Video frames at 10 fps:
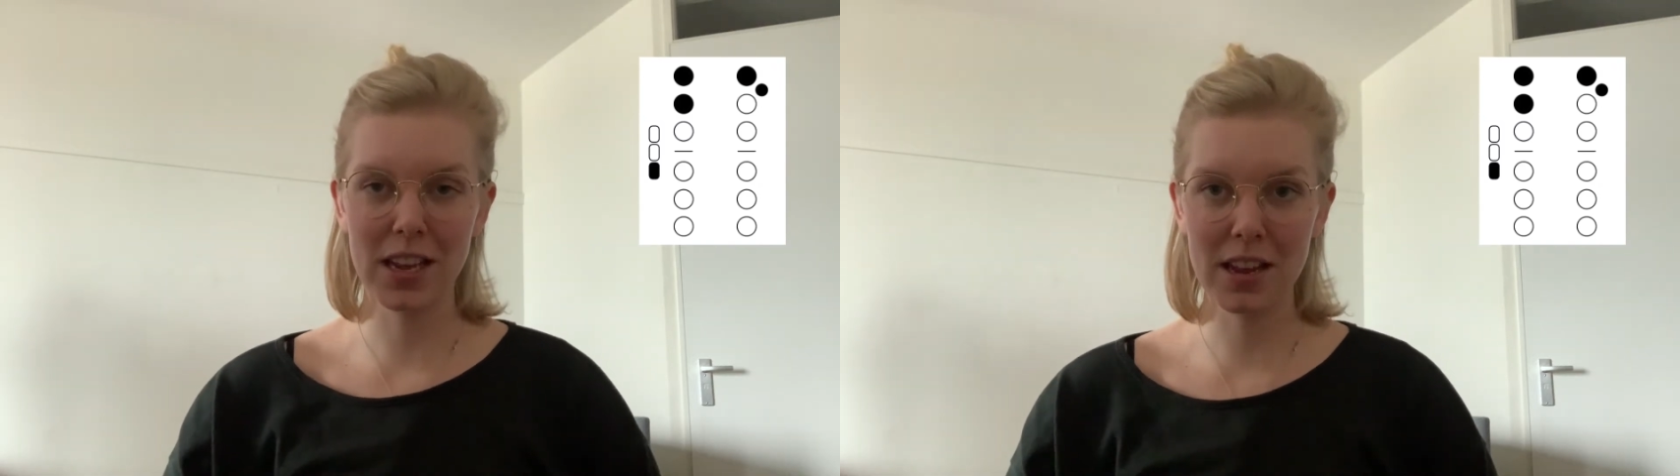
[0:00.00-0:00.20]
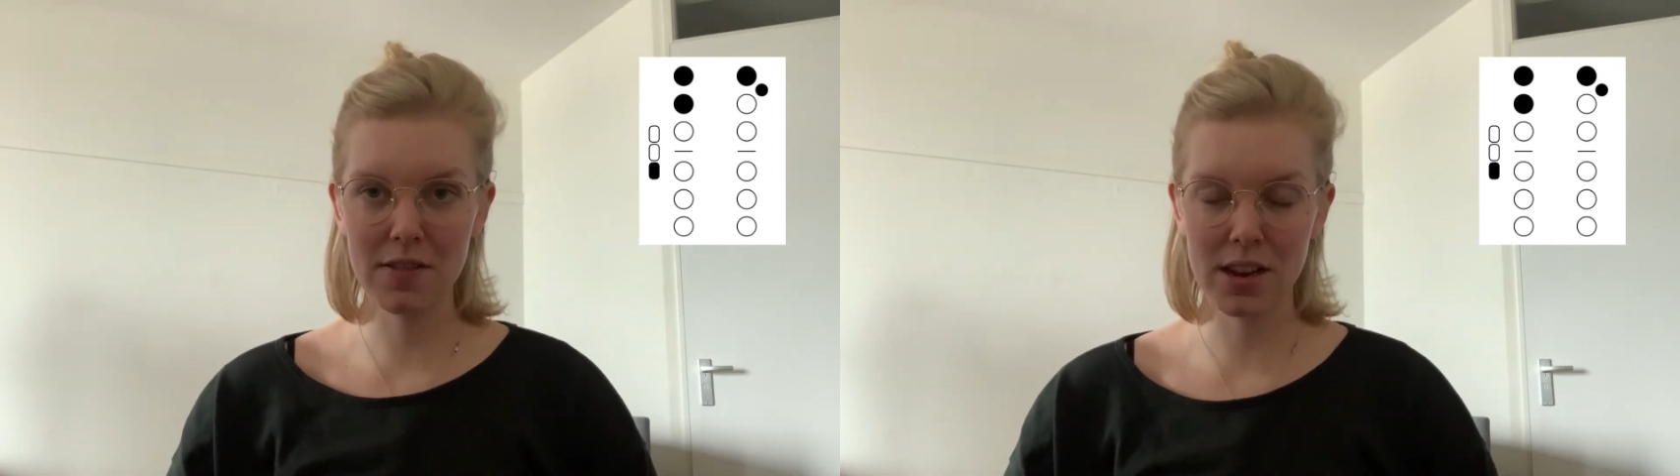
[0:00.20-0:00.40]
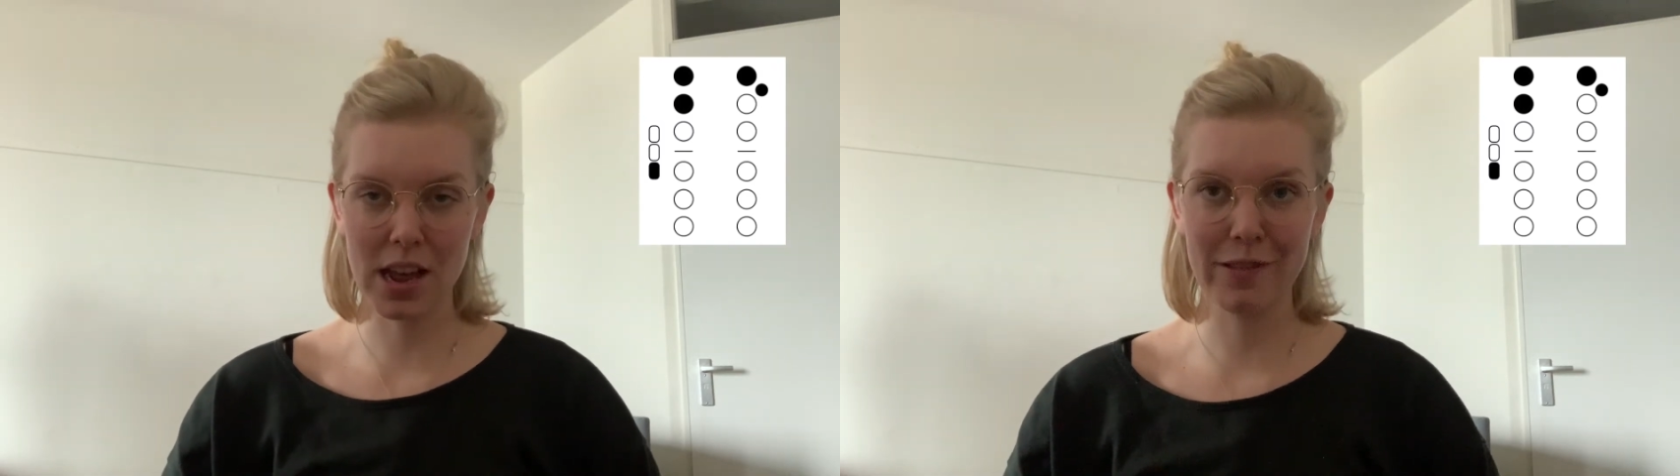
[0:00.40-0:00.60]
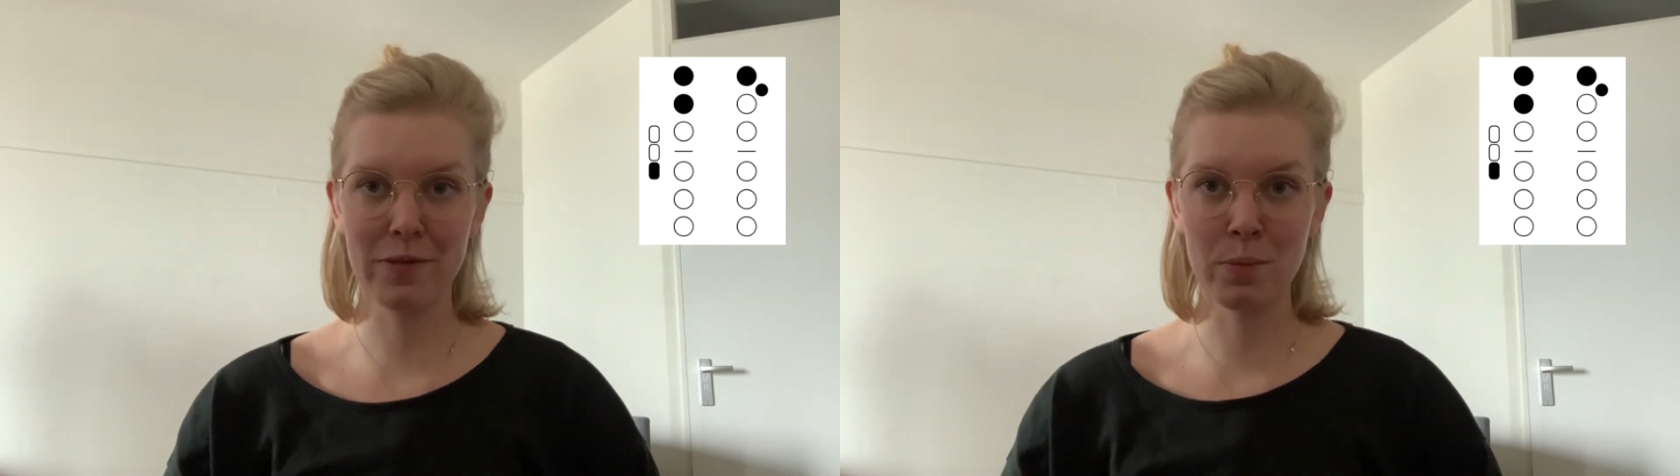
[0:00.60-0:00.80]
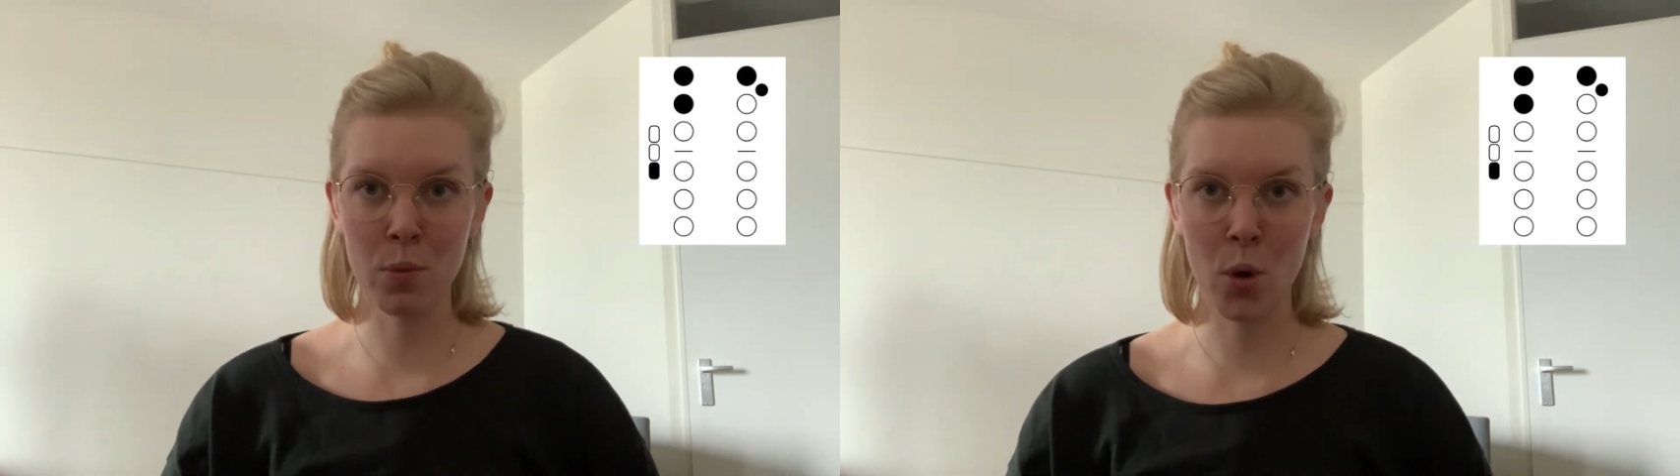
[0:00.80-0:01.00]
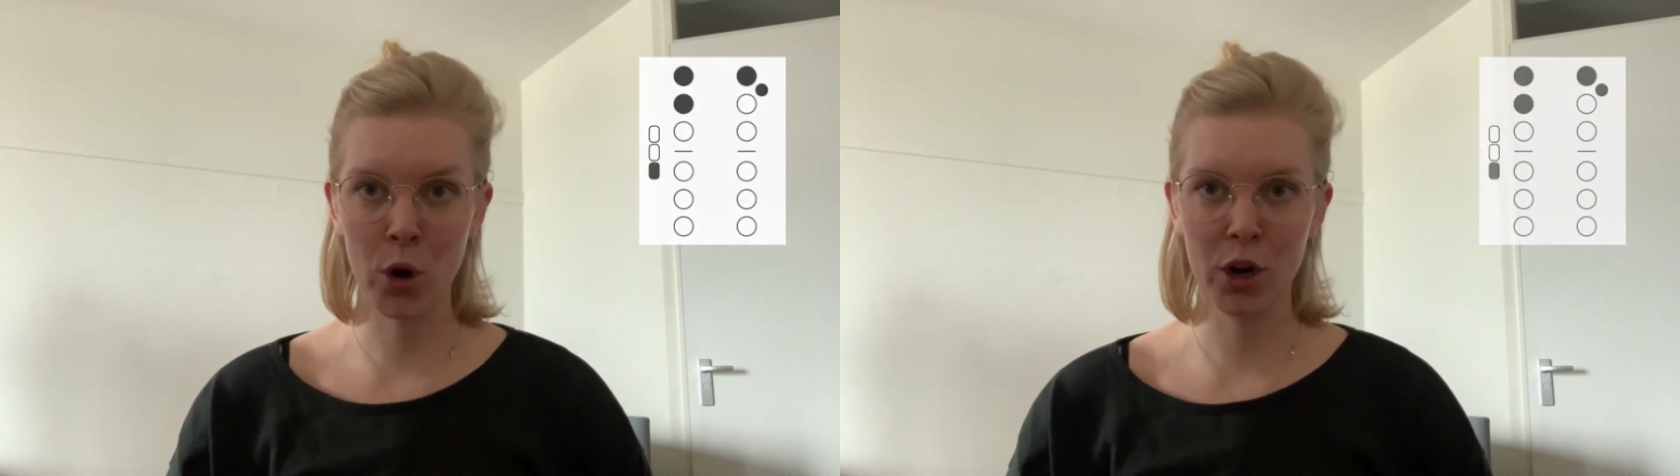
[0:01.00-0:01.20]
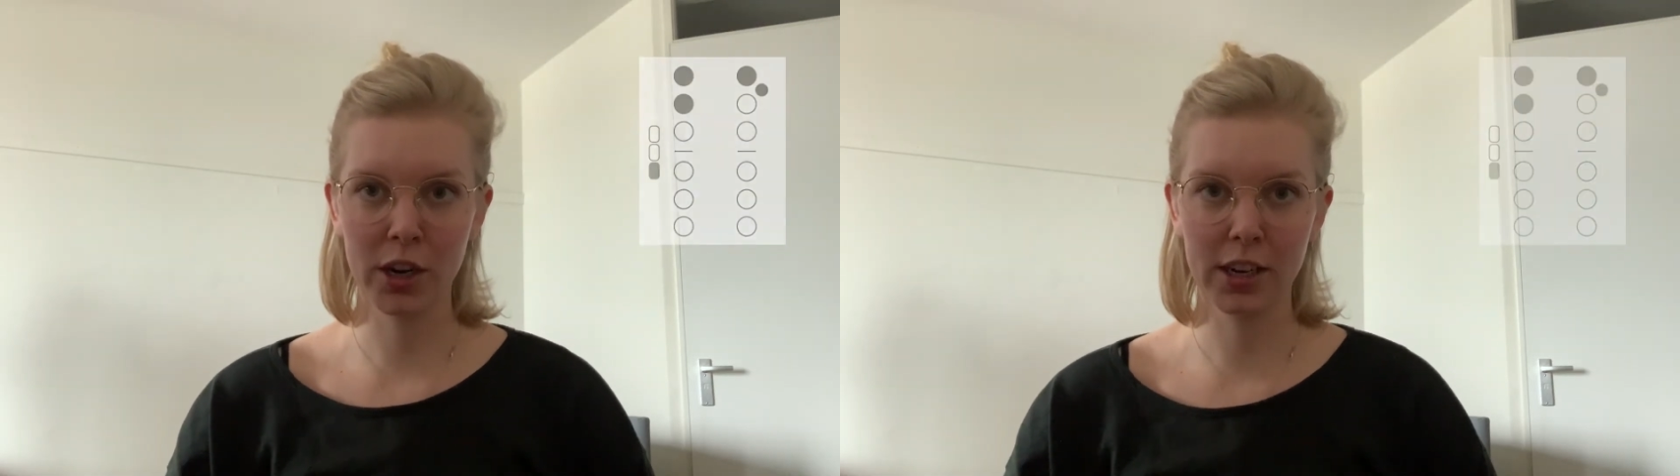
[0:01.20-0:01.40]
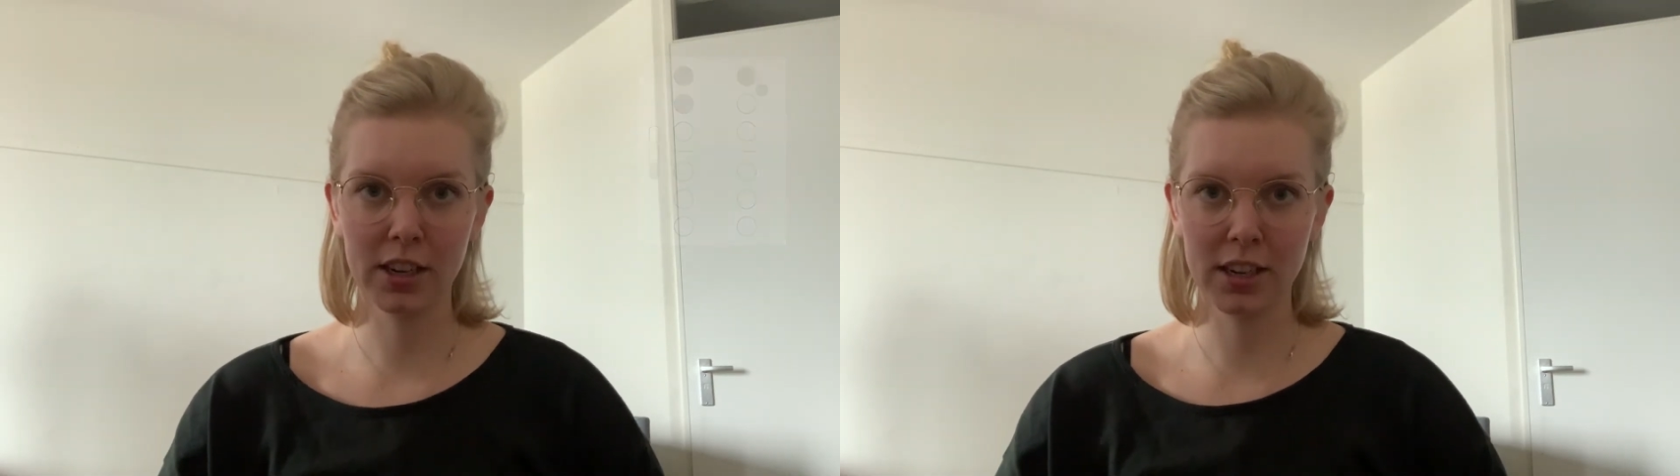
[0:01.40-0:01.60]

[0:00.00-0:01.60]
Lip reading: even have more